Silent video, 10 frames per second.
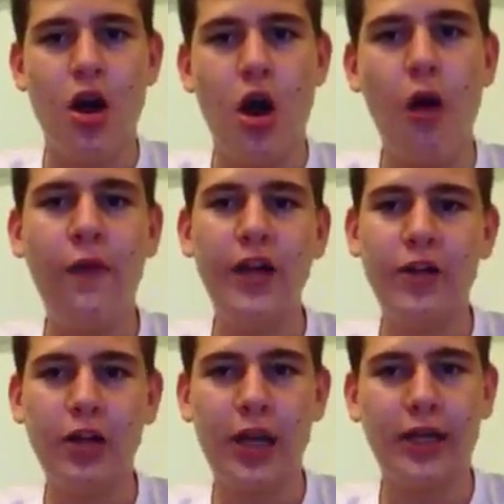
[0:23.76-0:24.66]
hopefully
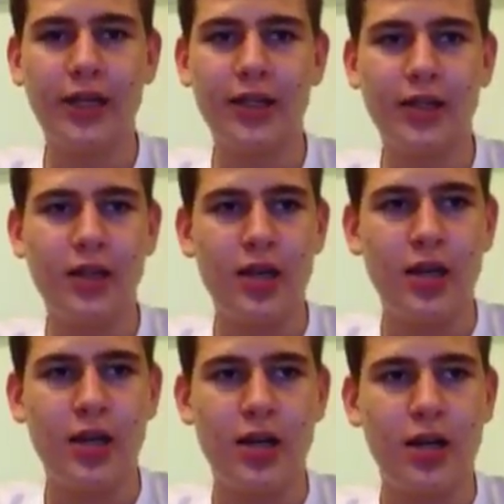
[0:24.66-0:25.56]
you like this.
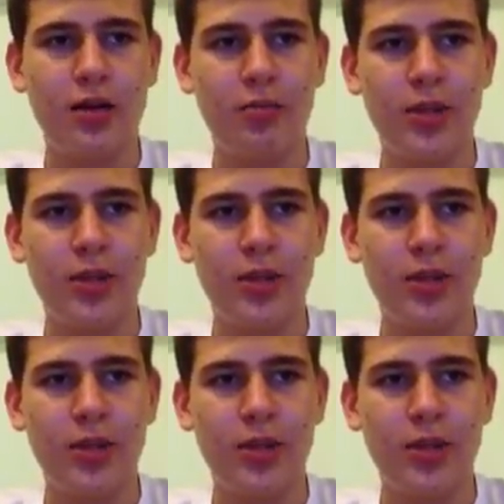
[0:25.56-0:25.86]
Um,